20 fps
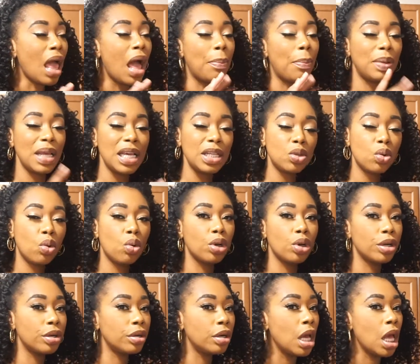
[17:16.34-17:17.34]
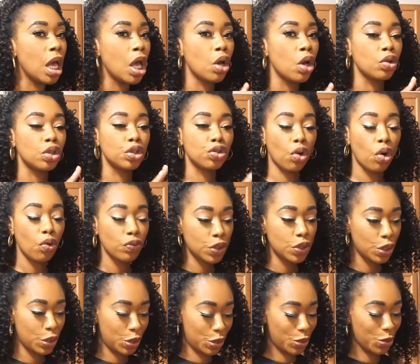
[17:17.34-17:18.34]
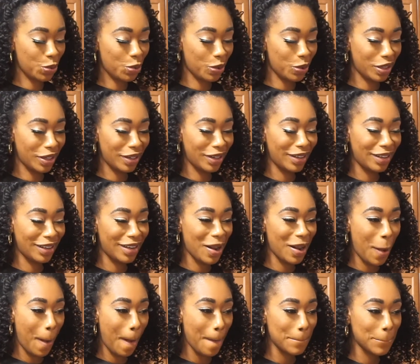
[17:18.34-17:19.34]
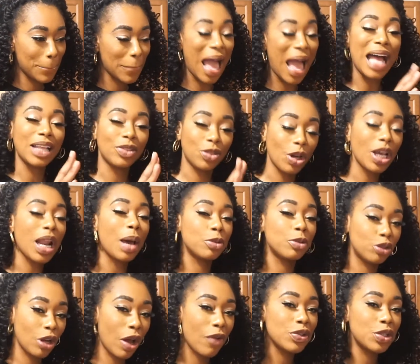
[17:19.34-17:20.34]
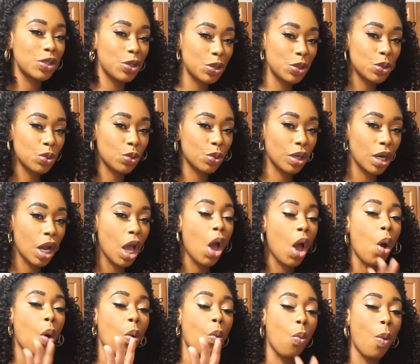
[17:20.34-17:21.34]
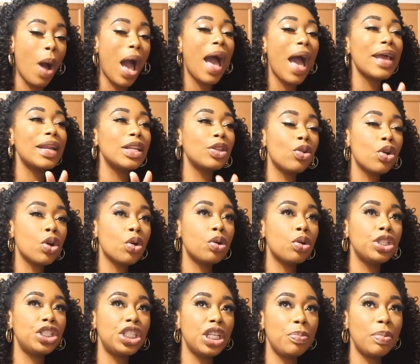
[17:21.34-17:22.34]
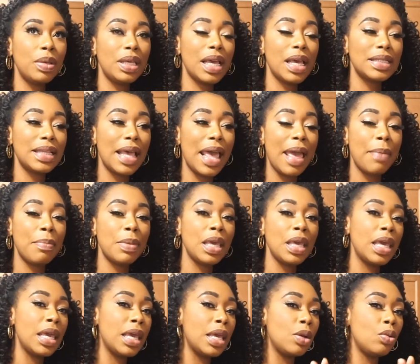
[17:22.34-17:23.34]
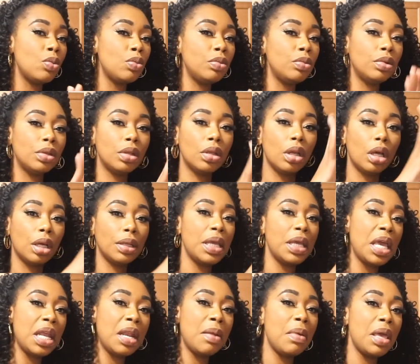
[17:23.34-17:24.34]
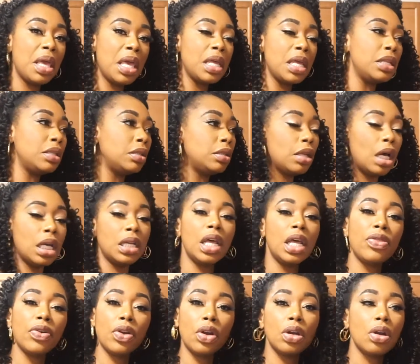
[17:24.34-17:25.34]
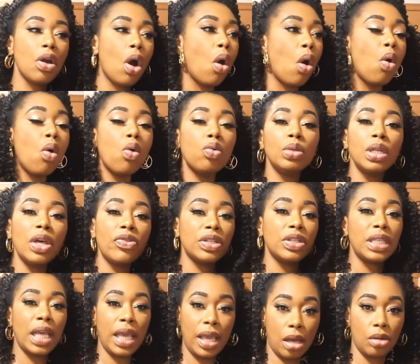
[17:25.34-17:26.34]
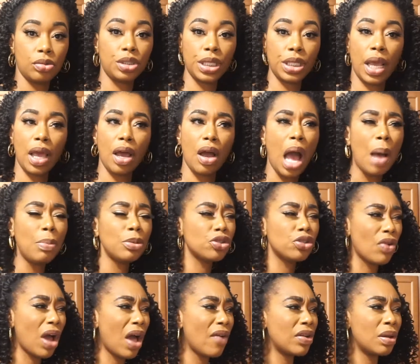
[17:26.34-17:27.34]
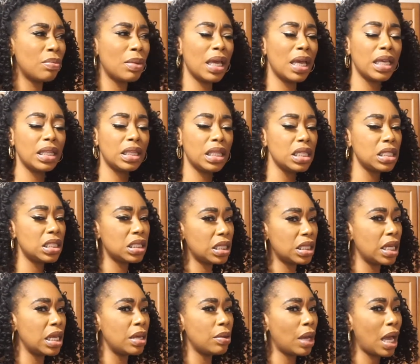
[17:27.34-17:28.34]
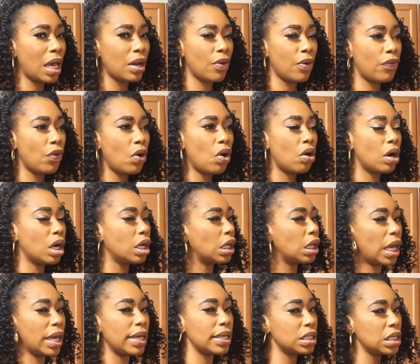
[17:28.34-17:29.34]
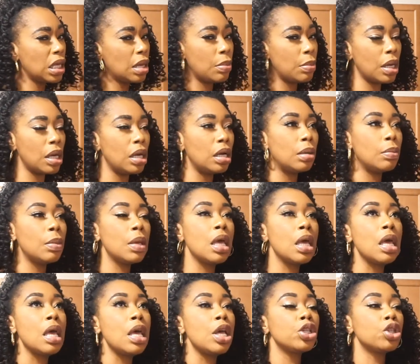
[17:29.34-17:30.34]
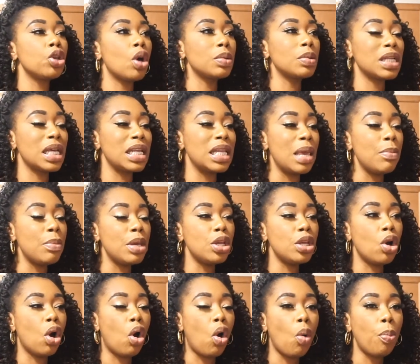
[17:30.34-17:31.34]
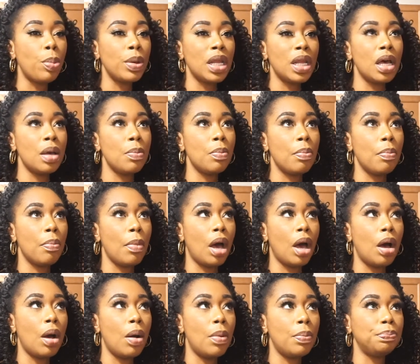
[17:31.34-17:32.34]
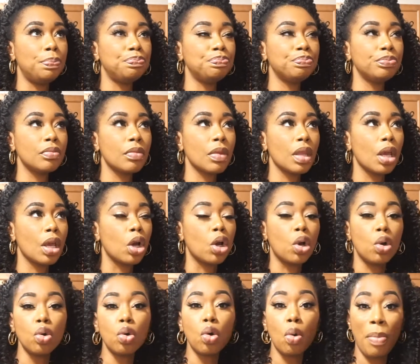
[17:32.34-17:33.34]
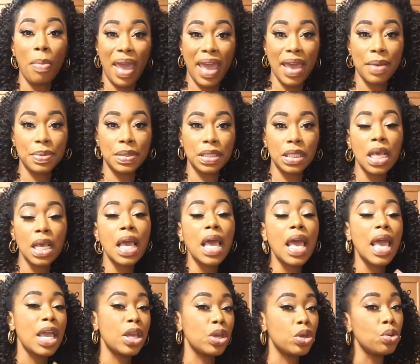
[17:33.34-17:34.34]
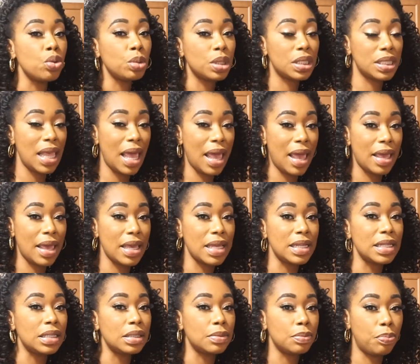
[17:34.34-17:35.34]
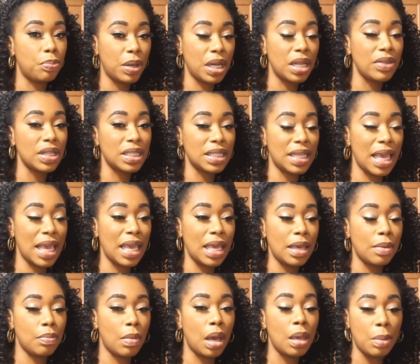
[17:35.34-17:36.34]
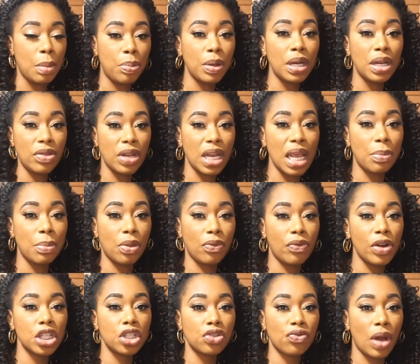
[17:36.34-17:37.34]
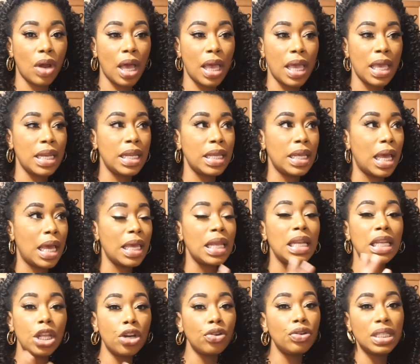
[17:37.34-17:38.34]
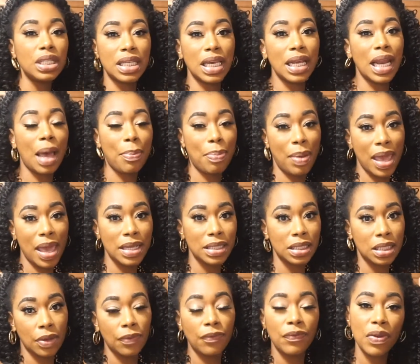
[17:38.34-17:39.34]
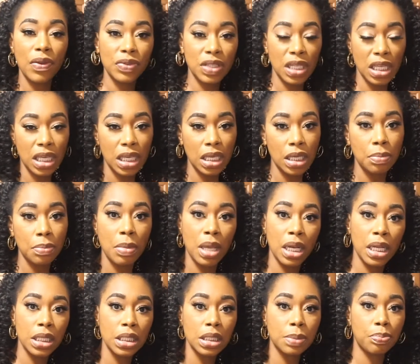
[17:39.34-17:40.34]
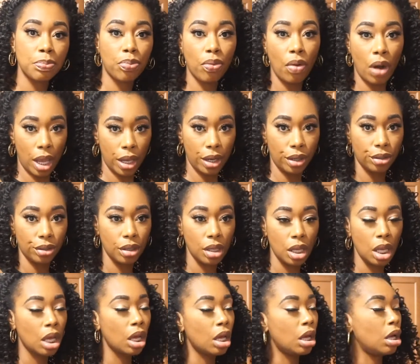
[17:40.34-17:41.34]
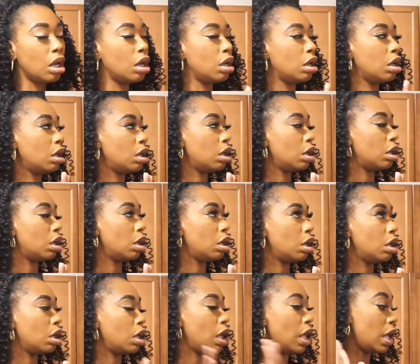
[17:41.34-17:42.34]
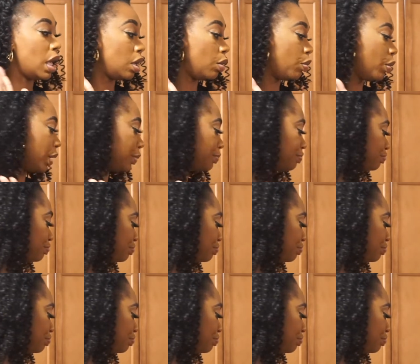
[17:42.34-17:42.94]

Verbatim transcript: Placed the order, drove to the store. I thought I was driving to the store. Why the darn going G P S had me in in in another whole nother town, child? I'm driving. I'm like, this seems kind of far, like something up. So I was like, let me open up um, Google Maps and use that and put in the same, and put in the name of the restaurant, and it, it literally said I passed it fifteen minutes prior. Anyway,